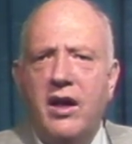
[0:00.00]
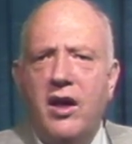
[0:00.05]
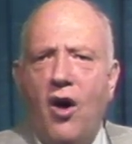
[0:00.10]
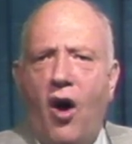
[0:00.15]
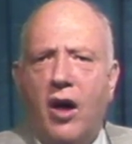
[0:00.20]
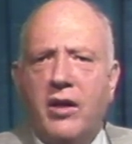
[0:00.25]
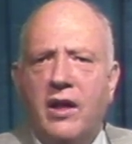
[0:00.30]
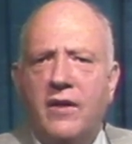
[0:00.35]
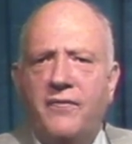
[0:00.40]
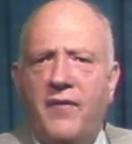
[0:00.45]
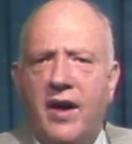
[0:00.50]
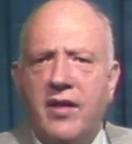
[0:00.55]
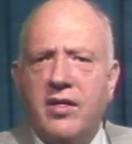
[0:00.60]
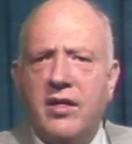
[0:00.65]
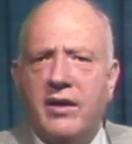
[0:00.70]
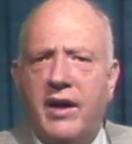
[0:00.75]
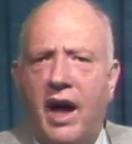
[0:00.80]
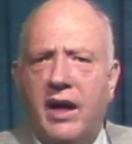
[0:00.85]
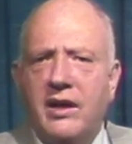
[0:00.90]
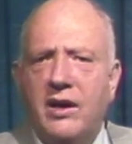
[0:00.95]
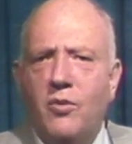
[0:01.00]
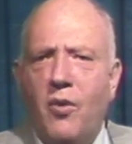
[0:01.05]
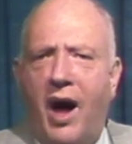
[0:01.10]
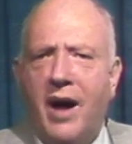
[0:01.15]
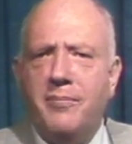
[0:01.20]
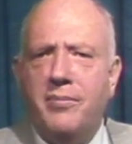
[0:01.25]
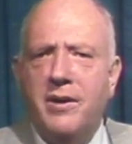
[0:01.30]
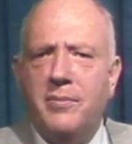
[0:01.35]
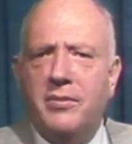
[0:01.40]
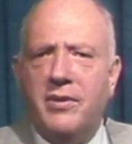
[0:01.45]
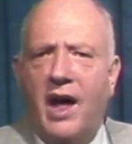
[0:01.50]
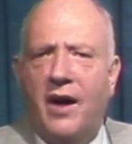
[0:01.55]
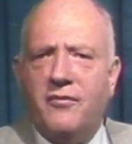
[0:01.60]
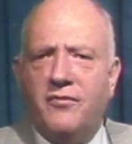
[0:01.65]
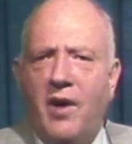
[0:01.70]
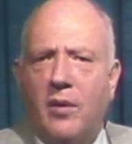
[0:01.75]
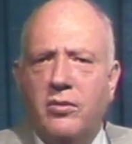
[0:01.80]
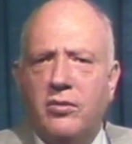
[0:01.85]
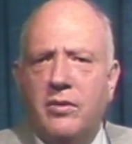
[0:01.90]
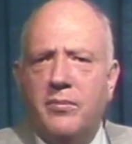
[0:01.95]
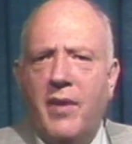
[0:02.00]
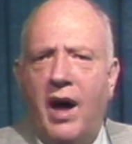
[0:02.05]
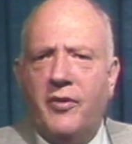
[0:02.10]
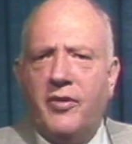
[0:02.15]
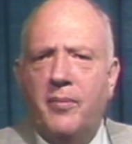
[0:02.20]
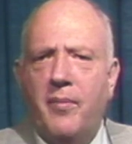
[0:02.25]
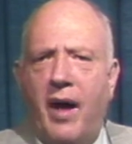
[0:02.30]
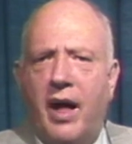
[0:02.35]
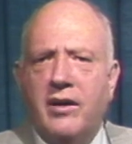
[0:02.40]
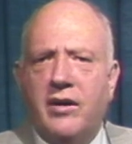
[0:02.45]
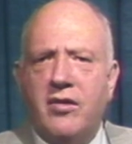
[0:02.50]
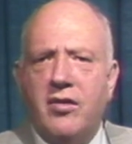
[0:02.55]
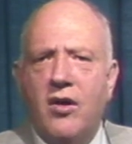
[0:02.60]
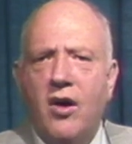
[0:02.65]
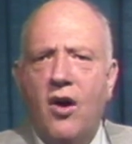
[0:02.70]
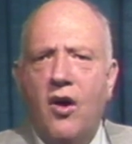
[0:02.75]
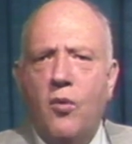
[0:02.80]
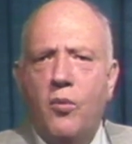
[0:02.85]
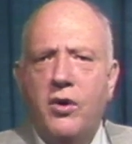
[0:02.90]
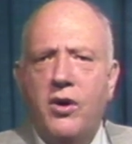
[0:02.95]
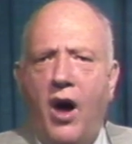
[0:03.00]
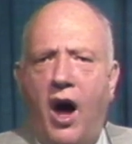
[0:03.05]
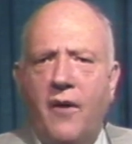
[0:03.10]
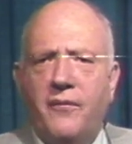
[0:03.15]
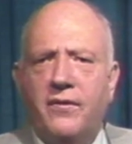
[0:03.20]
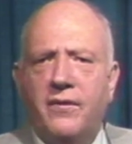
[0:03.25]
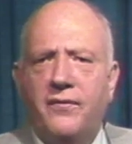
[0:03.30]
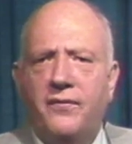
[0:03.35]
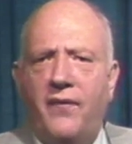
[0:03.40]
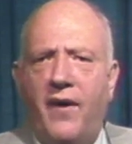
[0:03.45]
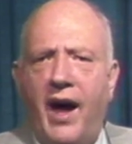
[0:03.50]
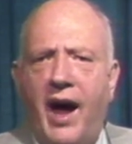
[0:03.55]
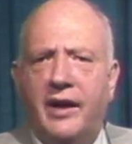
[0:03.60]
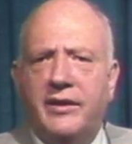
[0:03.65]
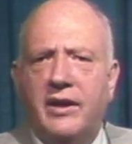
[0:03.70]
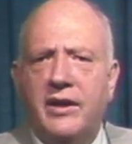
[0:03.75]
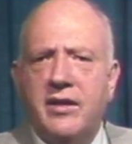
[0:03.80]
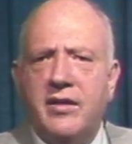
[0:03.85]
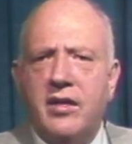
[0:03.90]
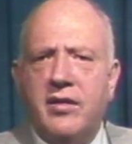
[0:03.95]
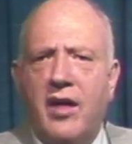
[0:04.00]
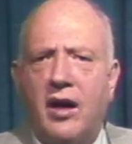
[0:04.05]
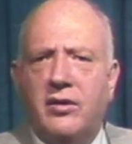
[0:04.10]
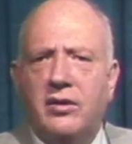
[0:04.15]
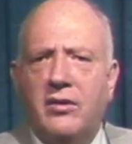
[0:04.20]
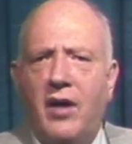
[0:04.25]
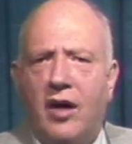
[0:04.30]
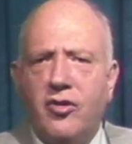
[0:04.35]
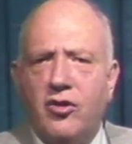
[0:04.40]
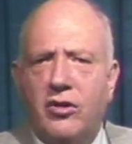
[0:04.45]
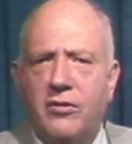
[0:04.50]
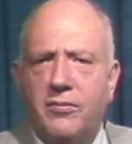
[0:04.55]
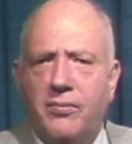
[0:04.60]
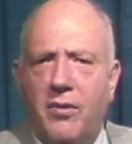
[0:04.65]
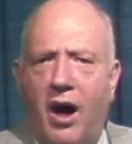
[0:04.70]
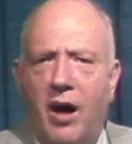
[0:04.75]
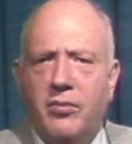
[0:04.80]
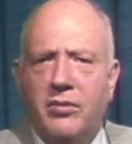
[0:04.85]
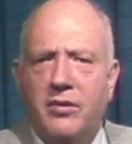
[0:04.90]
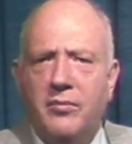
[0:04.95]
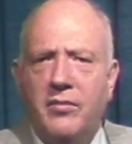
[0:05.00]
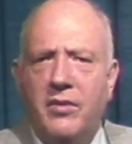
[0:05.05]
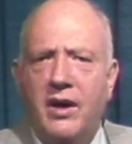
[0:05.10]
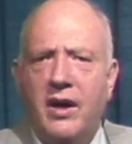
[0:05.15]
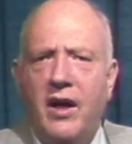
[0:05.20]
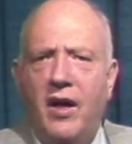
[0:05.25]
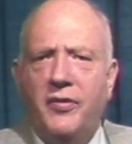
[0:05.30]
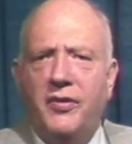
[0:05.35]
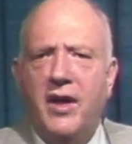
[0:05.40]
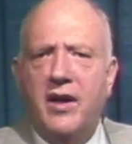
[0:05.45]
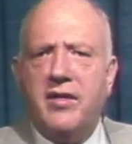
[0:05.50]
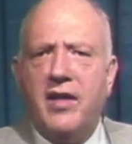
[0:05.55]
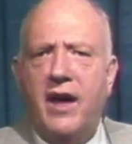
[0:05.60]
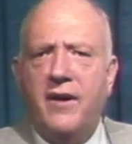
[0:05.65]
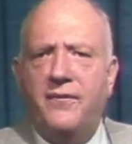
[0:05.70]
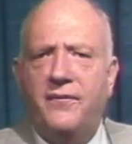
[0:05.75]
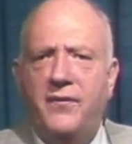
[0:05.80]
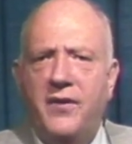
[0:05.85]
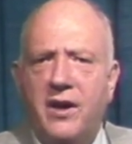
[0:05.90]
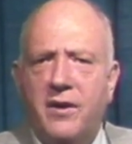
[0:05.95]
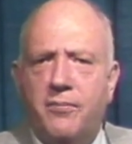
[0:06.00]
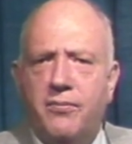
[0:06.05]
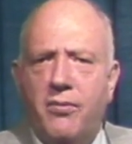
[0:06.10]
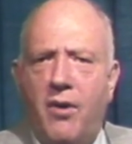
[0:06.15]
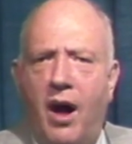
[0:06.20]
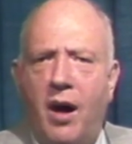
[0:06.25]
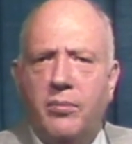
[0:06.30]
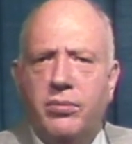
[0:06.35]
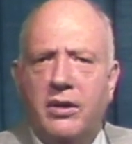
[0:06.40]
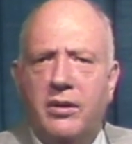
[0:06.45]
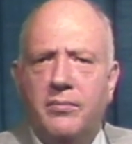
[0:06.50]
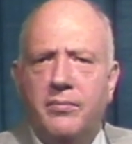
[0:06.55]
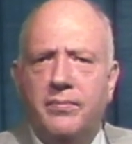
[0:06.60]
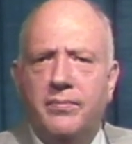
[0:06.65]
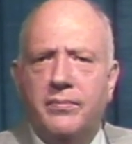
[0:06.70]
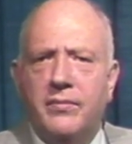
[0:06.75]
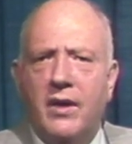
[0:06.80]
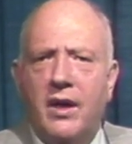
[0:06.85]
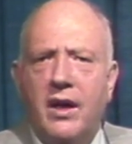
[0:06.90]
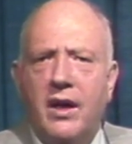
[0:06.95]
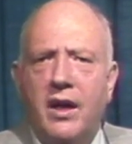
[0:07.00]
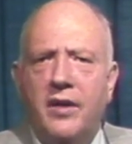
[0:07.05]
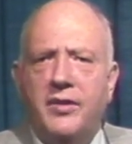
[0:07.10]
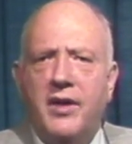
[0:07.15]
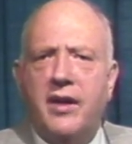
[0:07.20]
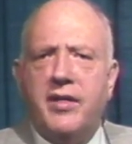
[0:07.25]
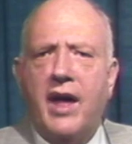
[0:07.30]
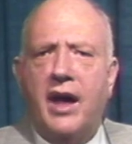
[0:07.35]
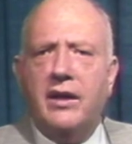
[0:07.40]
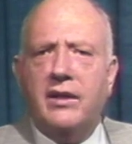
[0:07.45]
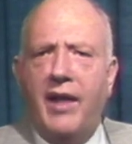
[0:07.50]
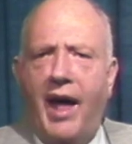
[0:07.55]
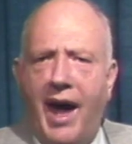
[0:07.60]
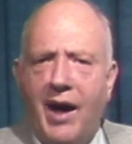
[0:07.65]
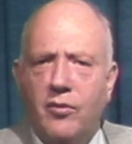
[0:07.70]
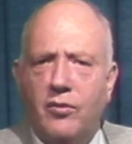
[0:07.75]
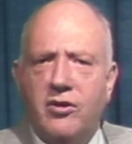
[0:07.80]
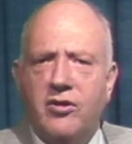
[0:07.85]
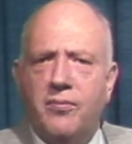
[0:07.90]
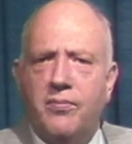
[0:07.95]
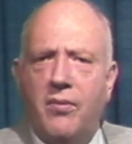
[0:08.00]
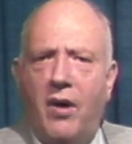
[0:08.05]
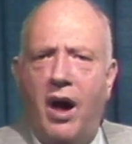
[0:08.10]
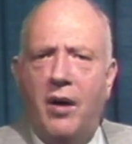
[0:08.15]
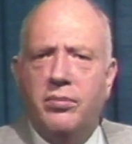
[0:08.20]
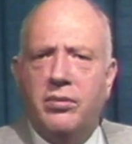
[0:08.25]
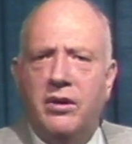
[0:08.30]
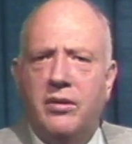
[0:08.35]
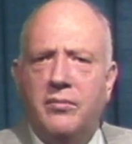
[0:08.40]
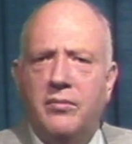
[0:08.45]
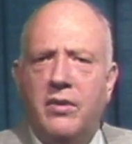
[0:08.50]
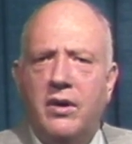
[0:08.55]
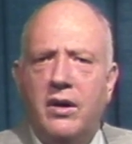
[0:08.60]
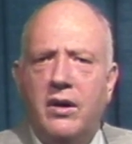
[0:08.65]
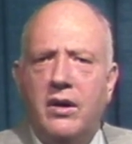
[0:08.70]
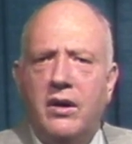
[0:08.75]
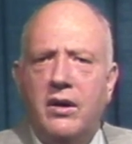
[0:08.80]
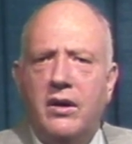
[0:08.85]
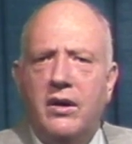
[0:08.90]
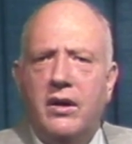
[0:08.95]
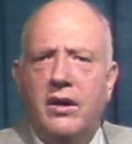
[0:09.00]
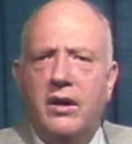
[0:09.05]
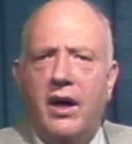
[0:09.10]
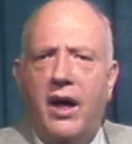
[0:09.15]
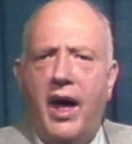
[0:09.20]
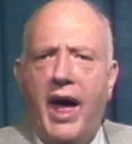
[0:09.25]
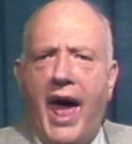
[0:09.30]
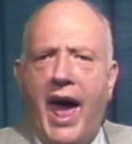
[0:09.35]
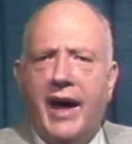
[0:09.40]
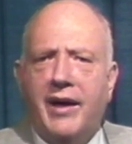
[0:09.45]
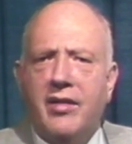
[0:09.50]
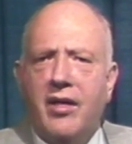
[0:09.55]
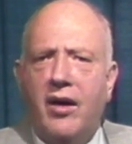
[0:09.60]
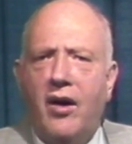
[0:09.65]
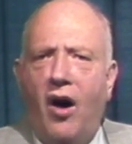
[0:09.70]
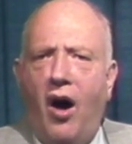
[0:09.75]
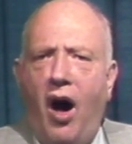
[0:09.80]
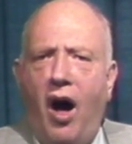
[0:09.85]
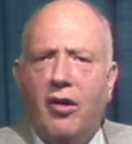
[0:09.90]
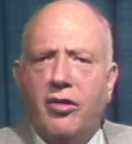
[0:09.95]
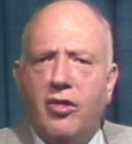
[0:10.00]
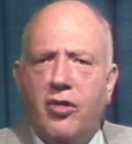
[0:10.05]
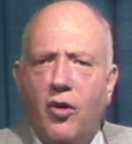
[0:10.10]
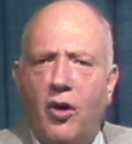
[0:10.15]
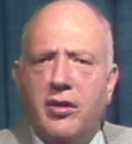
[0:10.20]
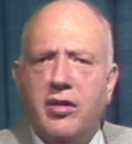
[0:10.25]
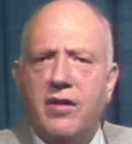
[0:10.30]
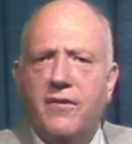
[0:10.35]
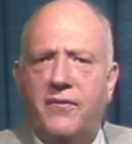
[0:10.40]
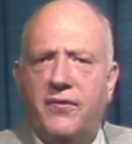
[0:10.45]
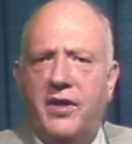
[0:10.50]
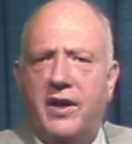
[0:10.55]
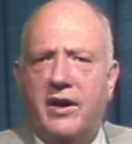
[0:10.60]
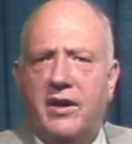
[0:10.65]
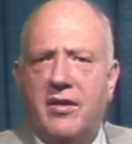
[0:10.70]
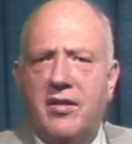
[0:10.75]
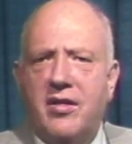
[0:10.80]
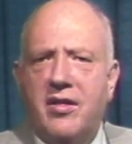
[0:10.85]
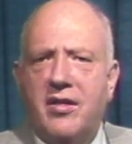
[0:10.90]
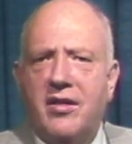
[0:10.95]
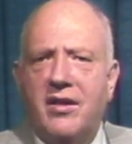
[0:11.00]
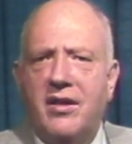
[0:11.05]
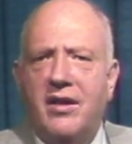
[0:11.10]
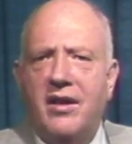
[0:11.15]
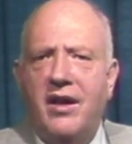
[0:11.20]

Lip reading: On investigating why people have trouble with mathematics, we often find that it's a psychological problem, there's a fear problem, there's a language problem, and all sorts of things.